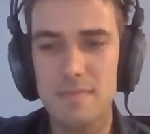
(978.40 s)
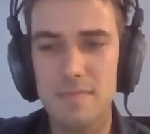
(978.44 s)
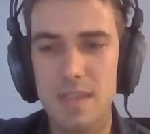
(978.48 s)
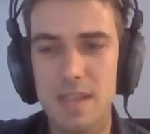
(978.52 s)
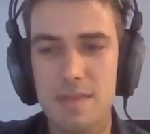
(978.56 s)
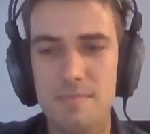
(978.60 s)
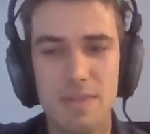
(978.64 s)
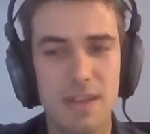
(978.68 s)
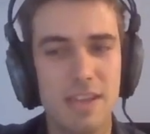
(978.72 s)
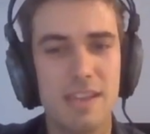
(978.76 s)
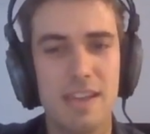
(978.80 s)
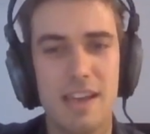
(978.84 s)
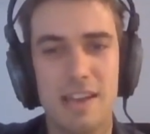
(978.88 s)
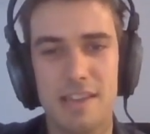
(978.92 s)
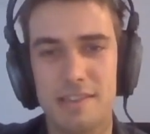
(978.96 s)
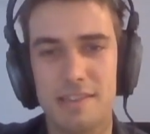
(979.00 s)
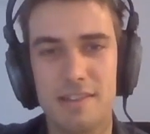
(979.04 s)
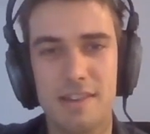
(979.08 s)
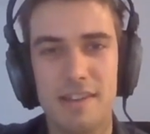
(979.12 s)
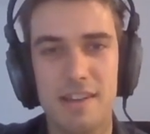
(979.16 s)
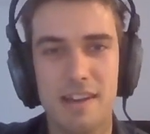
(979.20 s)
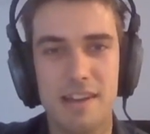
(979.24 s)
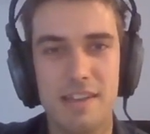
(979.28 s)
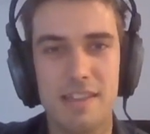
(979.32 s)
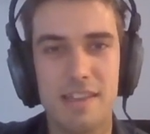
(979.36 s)
But yeah, so
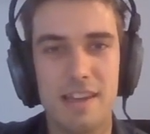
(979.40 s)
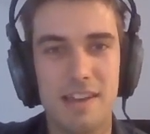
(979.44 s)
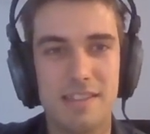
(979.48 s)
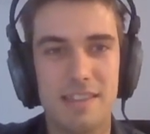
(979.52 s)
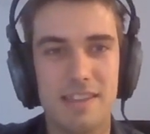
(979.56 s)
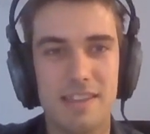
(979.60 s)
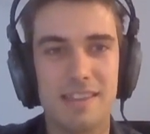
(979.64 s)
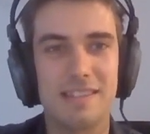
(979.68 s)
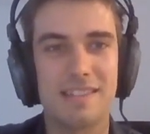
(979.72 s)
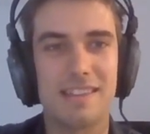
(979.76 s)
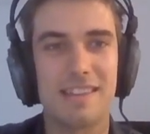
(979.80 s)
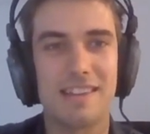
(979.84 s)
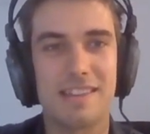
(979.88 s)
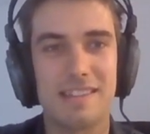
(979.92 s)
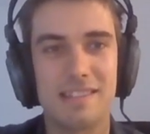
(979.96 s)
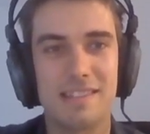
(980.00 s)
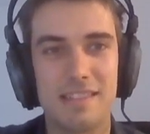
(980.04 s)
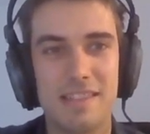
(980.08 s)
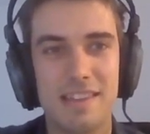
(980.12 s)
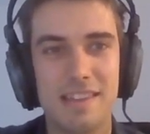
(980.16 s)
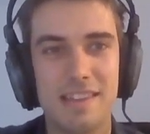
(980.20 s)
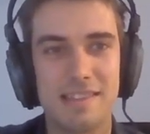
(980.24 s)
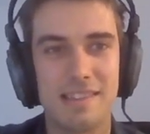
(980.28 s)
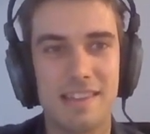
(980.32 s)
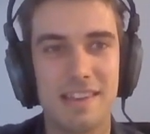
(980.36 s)
I think like
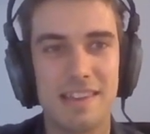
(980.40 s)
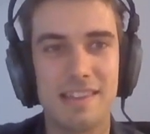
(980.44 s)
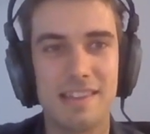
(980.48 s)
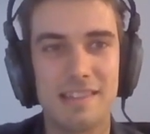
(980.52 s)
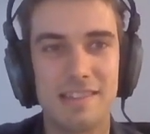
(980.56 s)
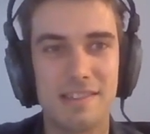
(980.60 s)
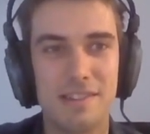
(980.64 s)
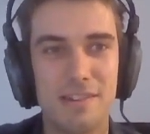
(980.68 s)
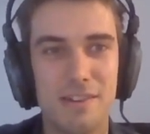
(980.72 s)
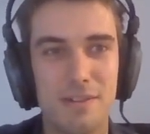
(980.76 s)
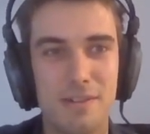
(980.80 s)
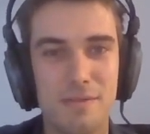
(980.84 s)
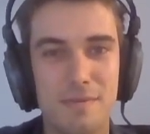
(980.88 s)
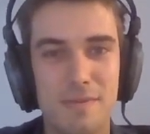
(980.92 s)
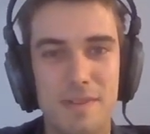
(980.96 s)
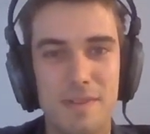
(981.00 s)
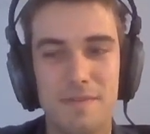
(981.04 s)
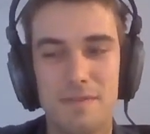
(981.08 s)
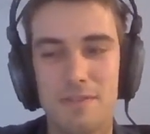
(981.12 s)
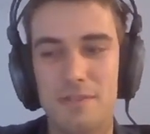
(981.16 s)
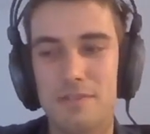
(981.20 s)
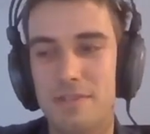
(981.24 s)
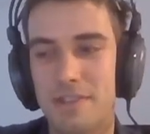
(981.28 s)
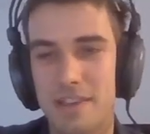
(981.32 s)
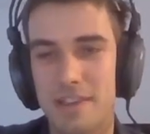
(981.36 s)
these days, if
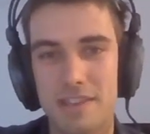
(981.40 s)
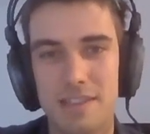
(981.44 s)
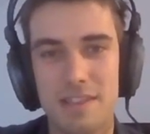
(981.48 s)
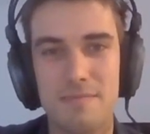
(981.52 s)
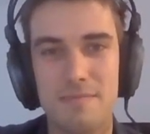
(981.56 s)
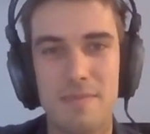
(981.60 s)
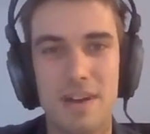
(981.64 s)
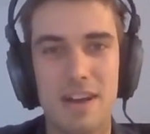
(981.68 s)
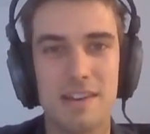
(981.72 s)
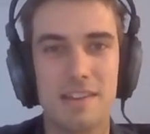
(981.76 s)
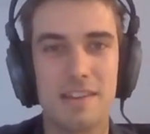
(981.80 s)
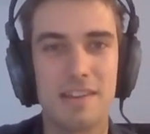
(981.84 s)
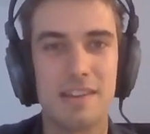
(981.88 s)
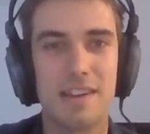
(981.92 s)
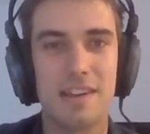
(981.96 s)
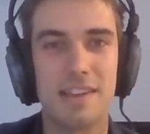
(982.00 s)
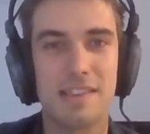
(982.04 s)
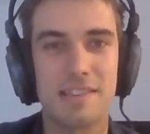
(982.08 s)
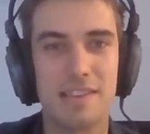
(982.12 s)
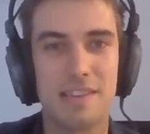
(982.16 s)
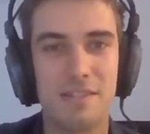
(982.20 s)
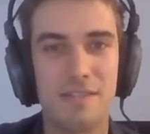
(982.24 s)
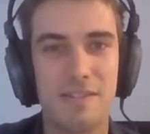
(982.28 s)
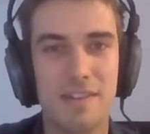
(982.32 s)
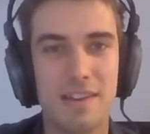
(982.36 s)
you're looking in the market,
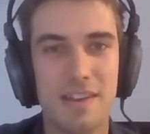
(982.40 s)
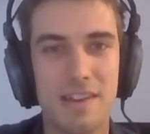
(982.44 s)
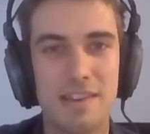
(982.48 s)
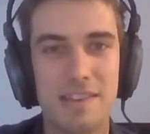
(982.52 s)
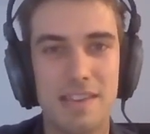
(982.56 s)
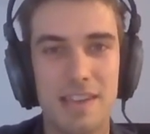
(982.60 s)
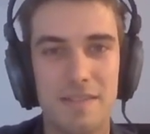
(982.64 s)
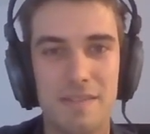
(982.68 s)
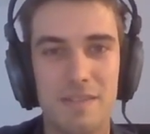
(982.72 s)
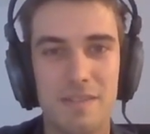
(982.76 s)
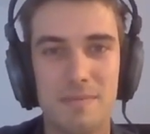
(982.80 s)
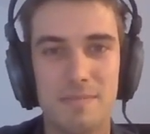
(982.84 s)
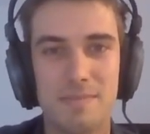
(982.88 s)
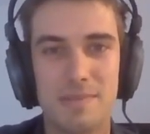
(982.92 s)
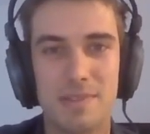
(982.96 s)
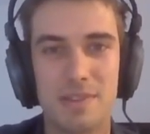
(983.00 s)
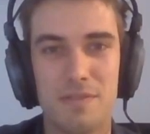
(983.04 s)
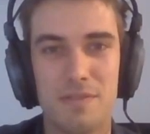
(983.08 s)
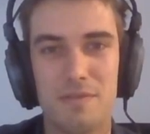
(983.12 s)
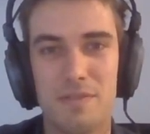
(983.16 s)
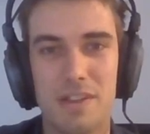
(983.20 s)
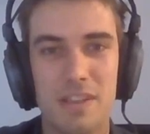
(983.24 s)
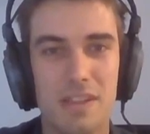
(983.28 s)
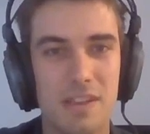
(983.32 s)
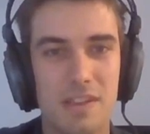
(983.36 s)
SRE and DevOps are
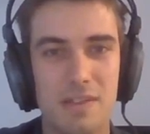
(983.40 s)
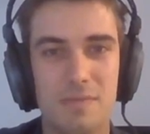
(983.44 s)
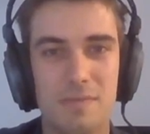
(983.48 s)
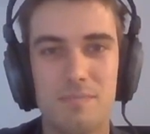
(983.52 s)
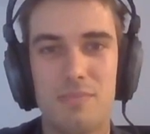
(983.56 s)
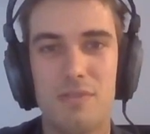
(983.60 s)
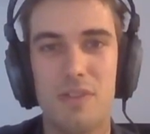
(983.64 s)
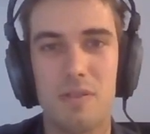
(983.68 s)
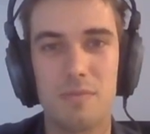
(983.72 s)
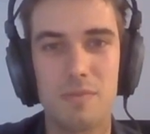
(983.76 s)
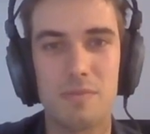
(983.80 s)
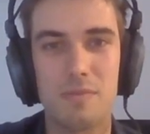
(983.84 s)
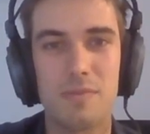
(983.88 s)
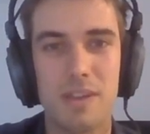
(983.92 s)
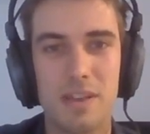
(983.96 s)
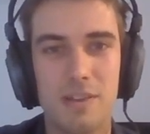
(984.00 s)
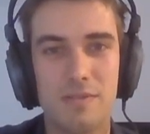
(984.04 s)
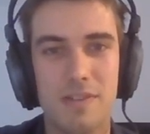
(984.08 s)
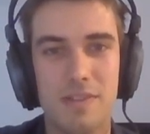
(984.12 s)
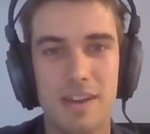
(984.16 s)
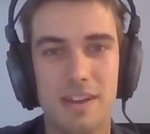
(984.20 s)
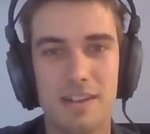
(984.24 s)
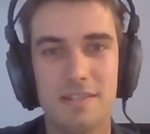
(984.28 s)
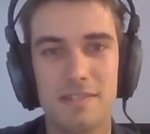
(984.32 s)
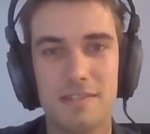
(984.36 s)
really probably
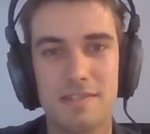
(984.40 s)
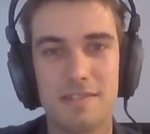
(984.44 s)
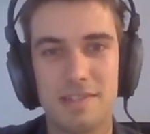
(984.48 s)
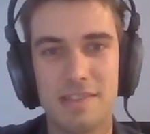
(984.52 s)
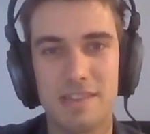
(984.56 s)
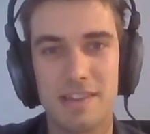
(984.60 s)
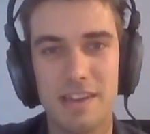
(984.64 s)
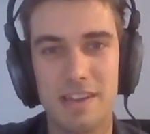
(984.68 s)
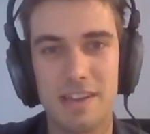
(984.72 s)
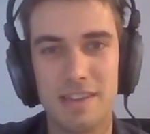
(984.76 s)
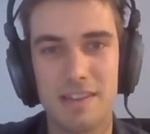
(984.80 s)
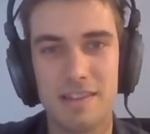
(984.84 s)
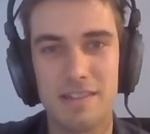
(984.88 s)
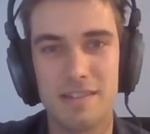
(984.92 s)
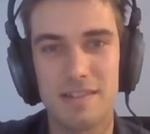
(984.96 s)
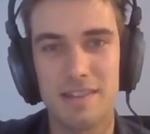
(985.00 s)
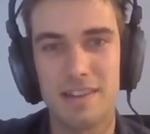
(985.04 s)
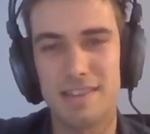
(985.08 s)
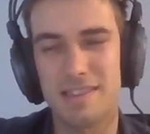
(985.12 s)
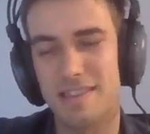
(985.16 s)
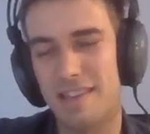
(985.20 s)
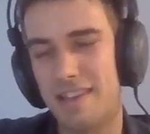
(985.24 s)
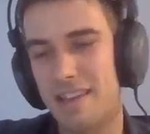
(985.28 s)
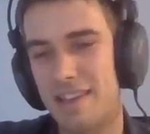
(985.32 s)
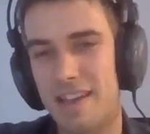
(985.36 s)
quite close together.
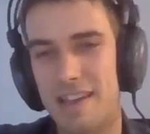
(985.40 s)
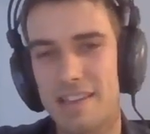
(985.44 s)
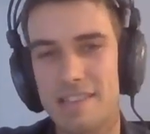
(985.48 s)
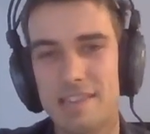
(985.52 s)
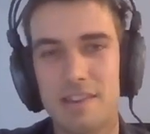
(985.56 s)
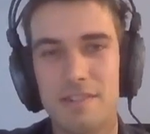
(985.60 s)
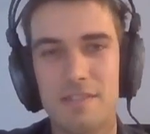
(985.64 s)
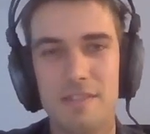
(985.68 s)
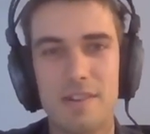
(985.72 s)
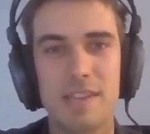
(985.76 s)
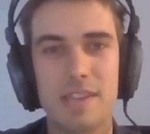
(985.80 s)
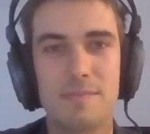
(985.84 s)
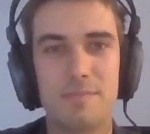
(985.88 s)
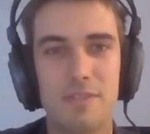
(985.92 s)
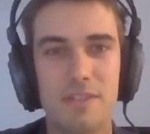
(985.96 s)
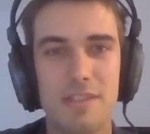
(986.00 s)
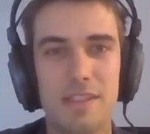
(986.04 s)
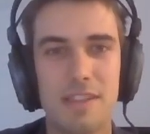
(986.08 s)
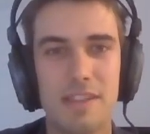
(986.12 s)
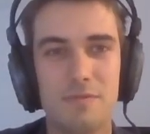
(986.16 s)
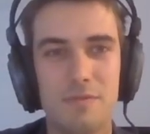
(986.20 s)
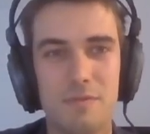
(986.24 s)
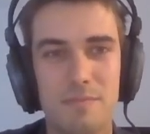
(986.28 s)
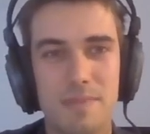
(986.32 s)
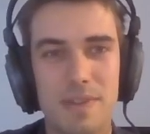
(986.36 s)
I'd say SREs
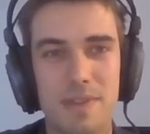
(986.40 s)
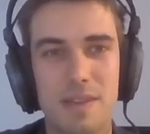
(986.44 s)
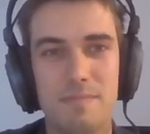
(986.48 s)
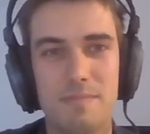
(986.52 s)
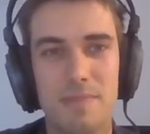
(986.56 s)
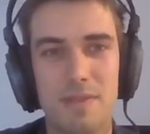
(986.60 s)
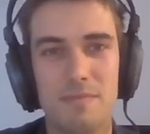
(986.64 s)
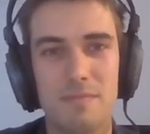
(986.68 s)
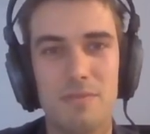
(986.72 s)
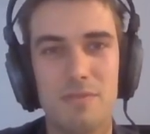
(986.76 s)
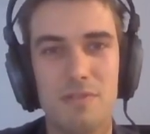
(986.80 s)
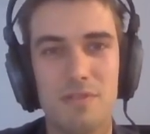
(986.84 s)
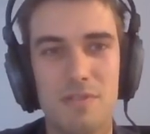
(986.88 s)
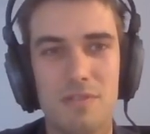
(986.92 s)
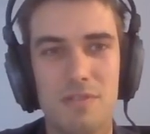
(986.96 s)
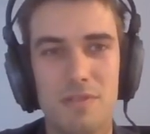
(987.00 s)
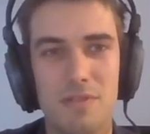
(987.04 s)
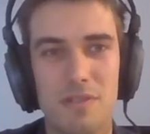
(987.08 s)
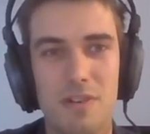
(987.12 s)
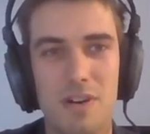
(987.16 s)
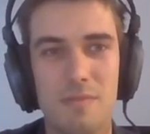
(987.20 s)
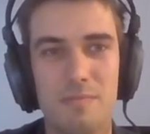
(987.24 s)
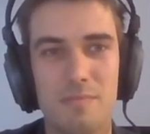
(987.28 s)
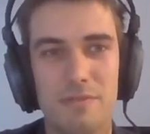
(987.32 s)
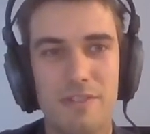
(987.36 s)
probably will be a bit more
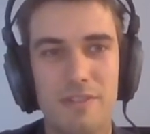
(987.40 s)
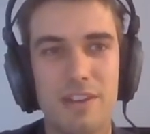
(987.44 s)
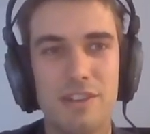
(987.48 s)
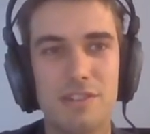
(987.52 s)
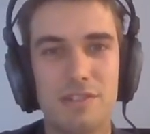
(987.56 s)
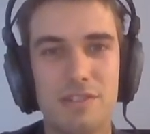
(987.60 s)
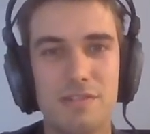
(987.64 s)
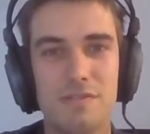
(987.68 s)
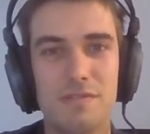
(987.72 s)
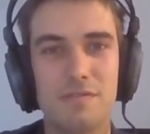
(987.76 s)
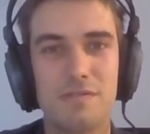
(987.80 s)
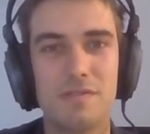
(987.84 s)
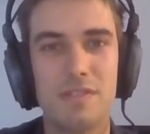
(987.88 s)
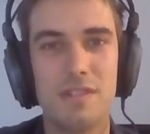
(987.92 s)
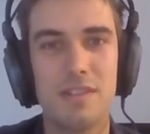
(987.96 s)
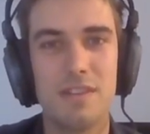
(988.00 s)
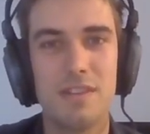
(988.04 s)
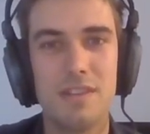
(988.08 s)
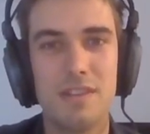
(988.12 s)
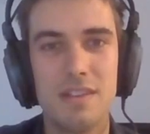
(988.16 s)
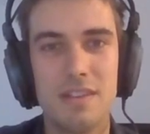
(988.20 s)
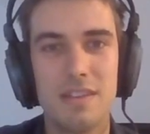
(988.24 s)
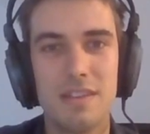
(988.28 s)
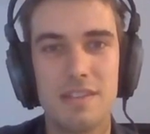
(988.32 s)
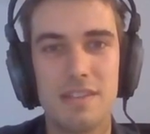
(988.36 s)
operational
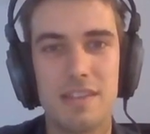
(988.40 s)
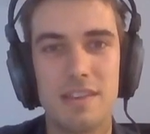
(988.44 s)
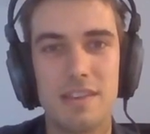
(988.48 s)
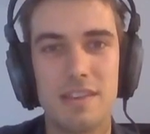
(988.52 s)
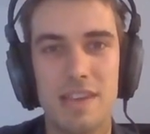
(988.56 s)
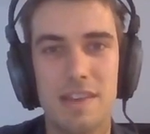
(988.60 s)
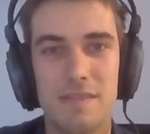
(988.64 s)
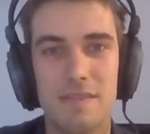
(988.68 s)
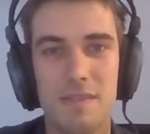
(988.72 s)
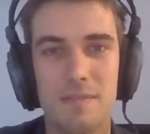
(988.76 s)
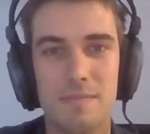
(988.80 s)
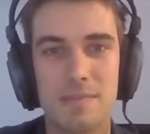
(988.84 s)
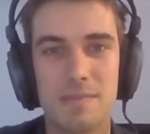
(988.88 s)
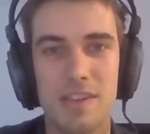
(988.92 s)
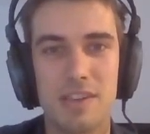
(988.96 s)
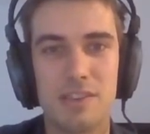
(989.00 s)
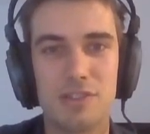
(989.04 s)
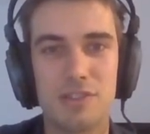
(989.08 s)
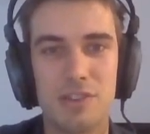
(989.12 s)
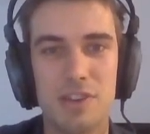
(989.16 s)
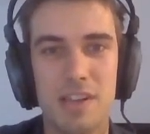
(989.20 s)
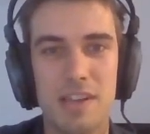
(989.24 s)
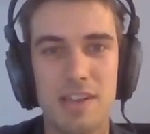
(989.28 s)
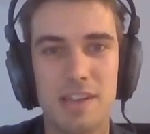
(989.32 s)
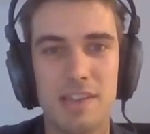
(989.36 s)
than DevOps
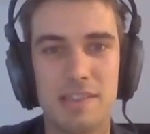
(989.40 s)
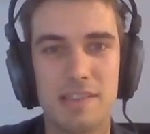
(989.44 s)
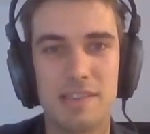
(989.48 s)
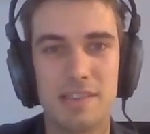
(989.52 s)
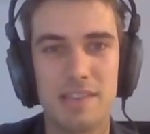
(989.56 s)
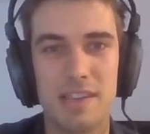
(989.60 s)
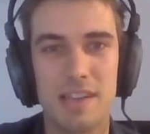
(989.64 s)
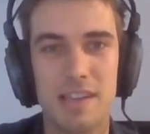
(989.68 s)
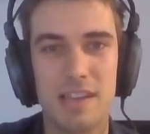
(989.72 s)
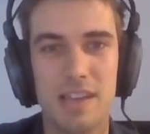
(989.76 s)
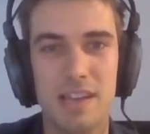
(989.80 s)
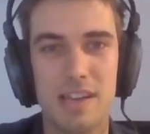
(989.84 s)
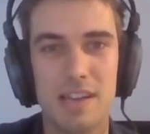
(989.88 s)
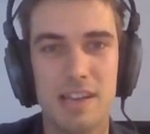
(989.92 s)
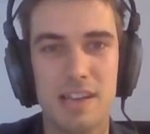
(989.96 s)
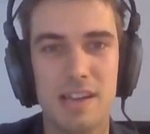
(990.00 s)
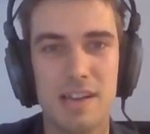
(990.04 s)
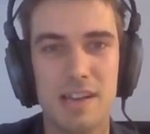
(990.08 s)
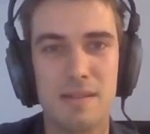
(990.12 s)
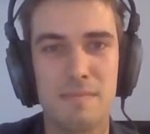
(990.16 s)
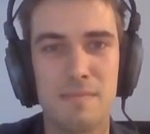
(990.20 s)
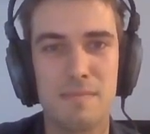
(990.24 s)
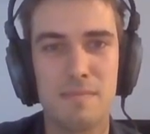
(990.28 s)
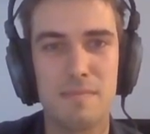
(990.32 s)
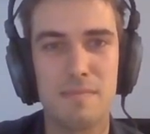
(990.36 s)
engineers,
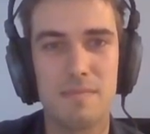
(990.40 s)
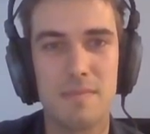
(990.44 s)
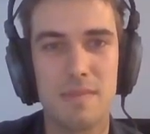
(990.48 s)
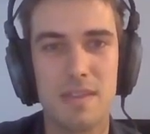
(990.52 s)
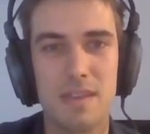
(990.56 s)
and